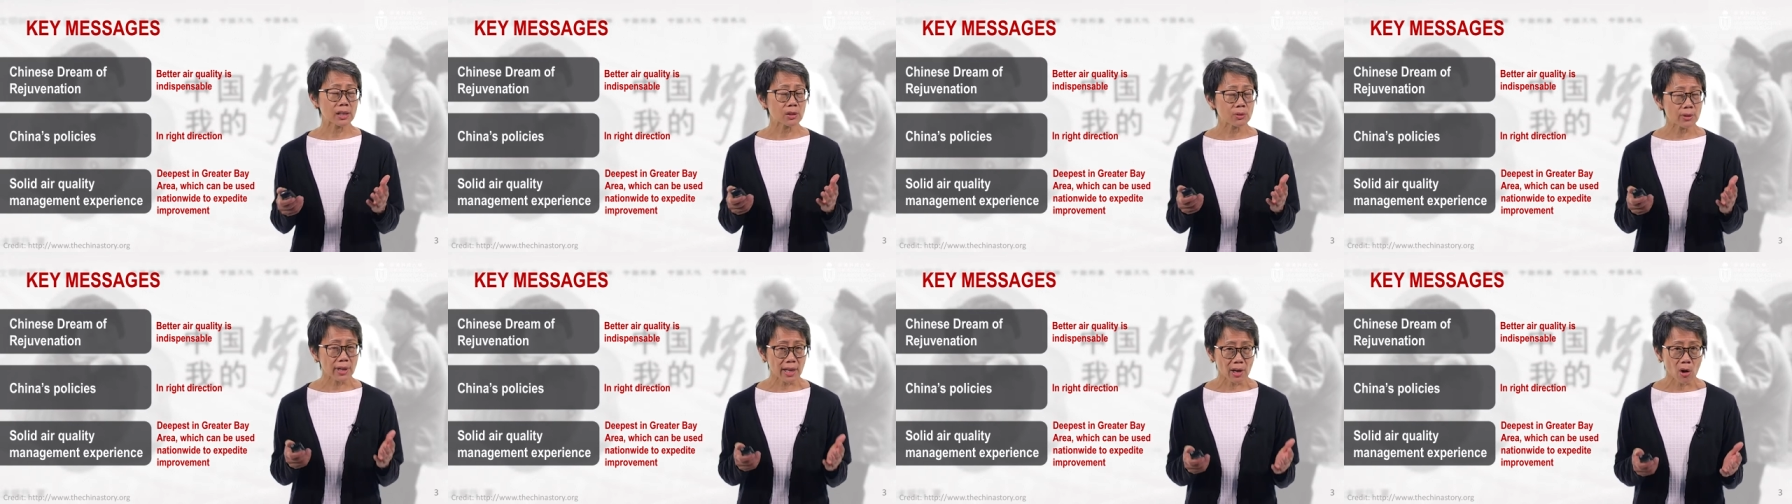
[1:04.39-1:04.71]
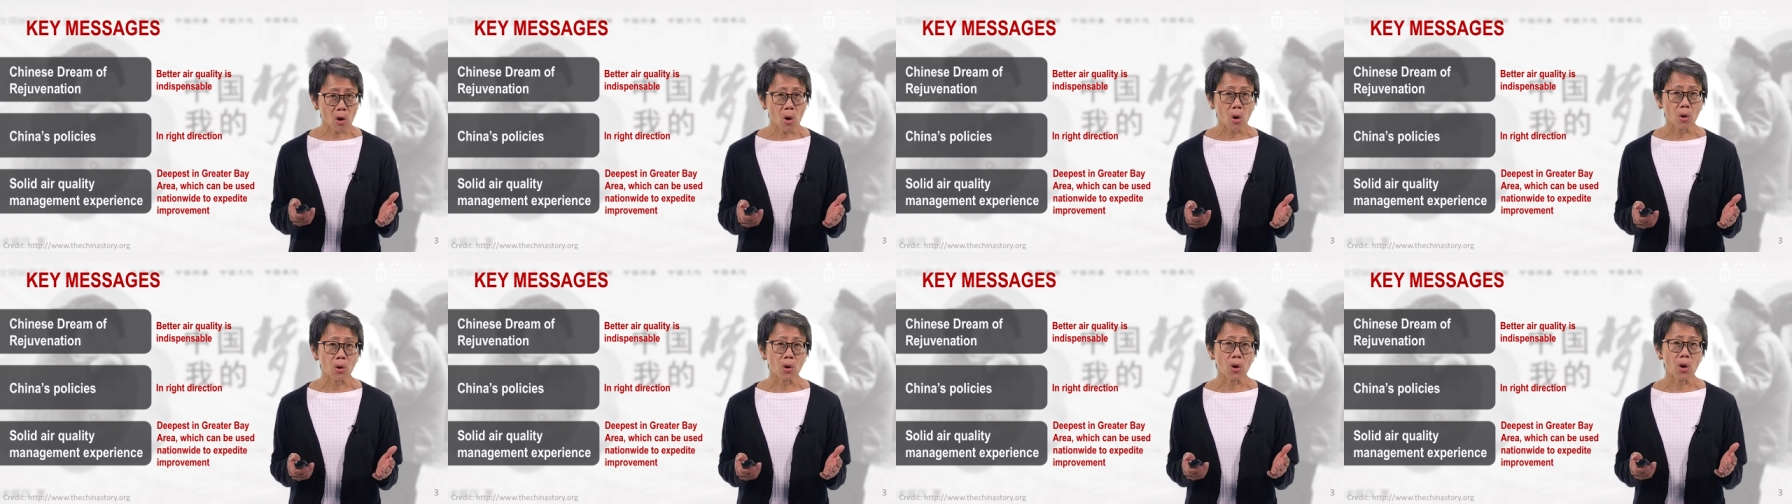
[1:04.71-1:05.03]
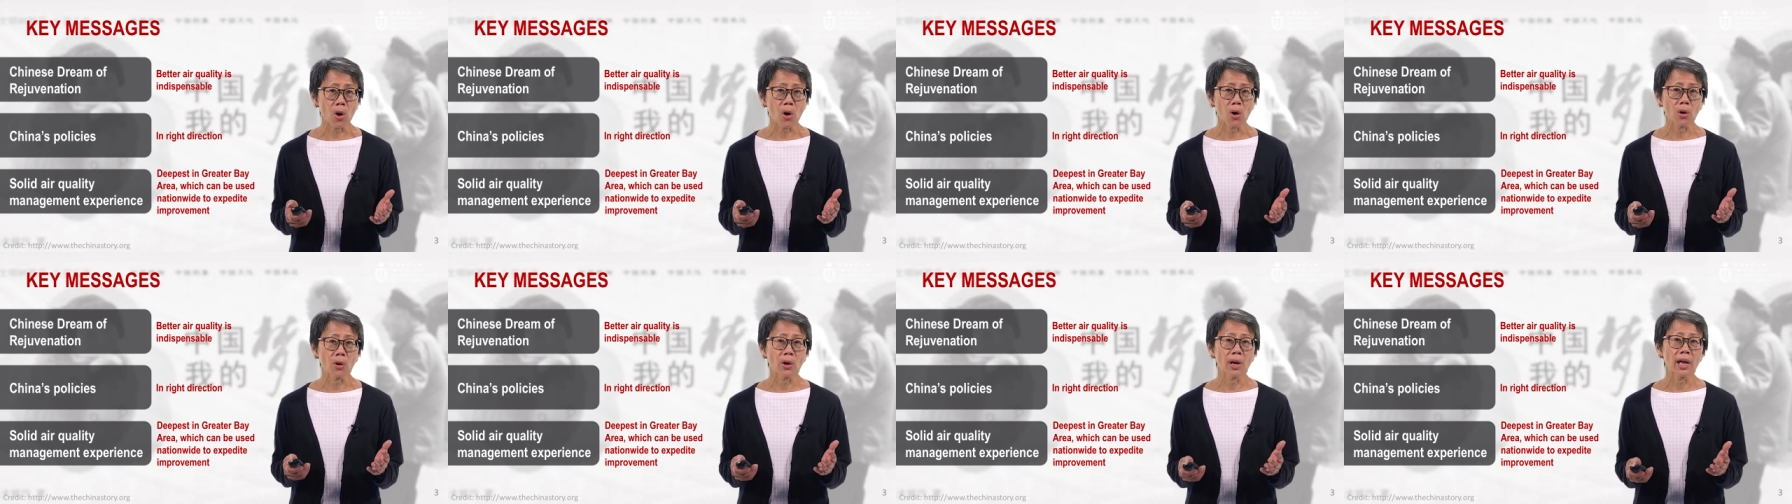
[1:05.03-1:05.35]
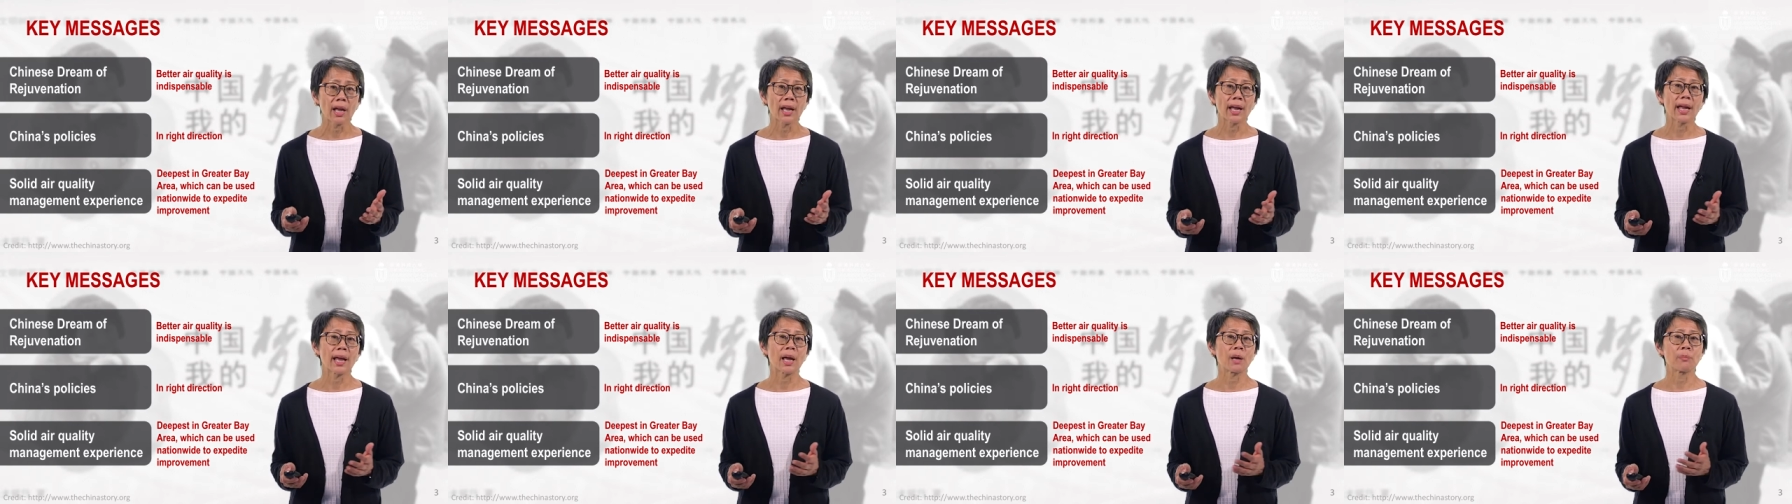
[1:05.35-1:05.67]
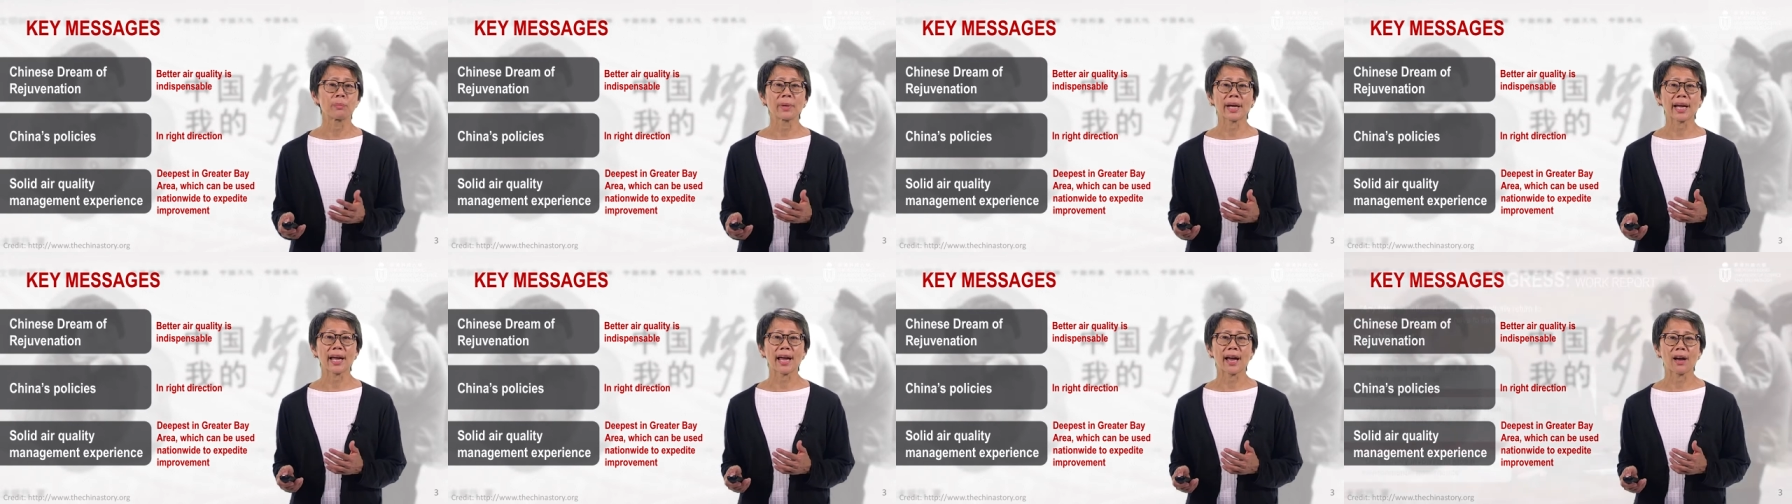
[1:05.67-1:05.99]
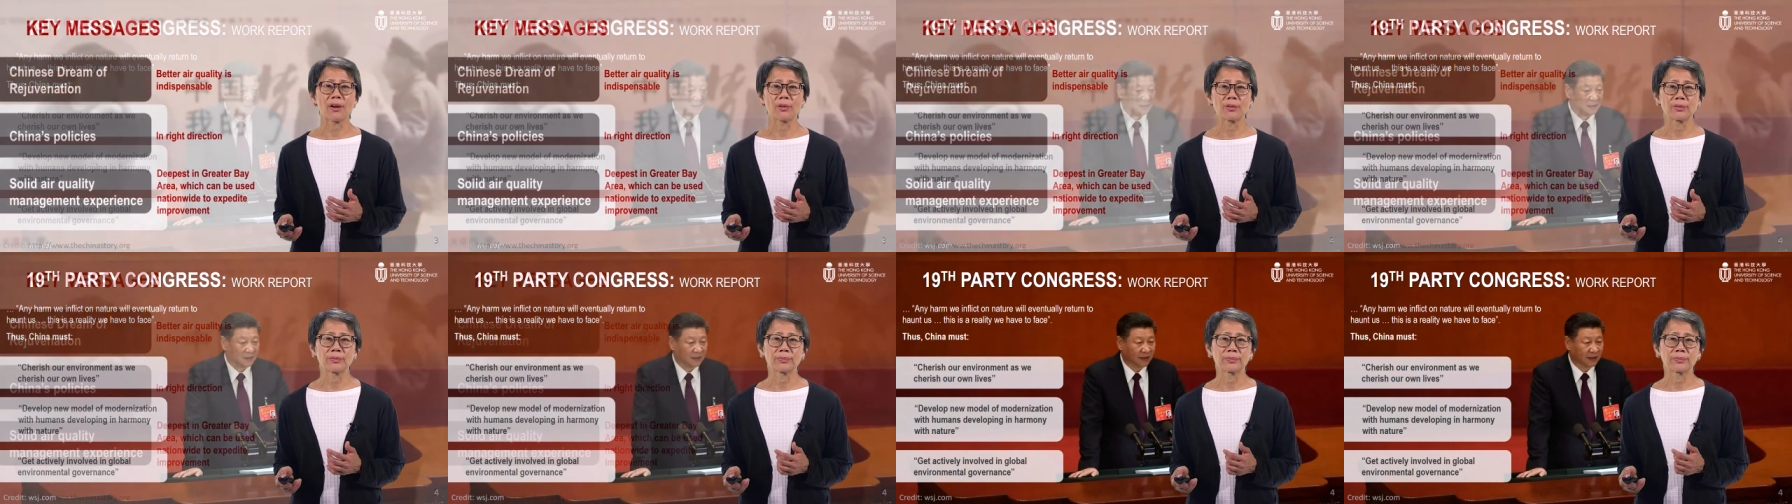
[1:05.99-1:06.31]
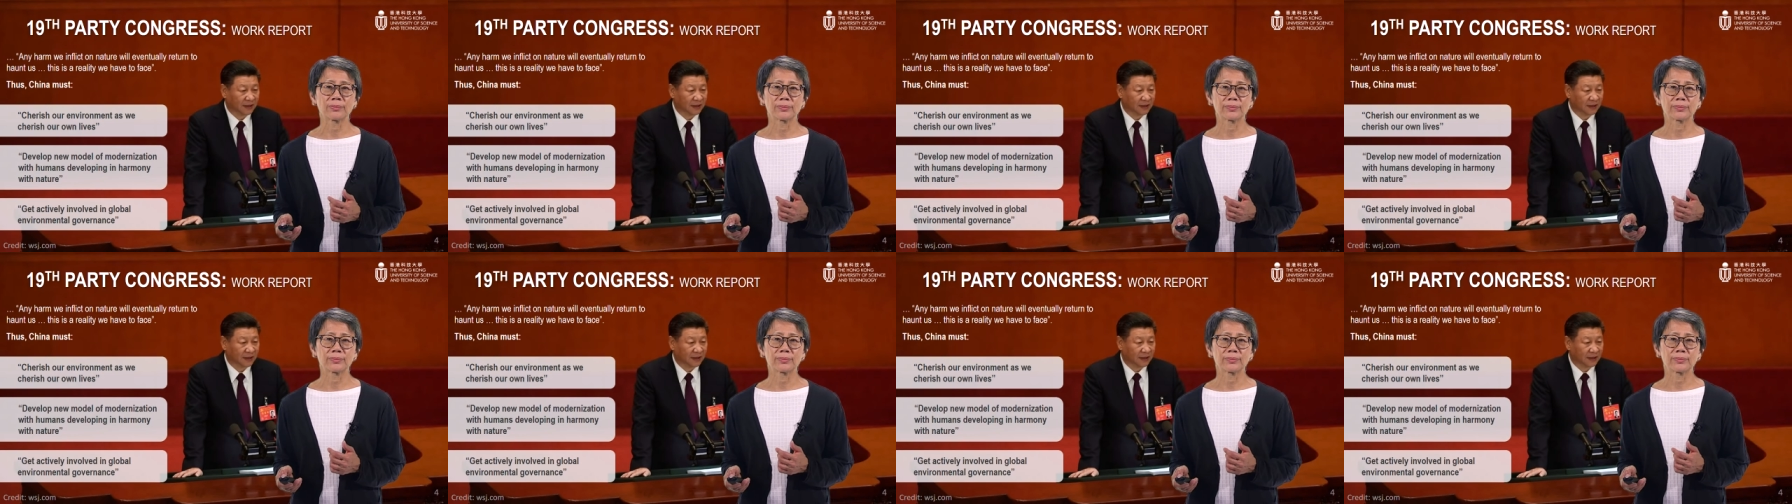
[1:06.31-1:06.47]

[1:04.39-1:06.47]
including Hong Kong and Macau.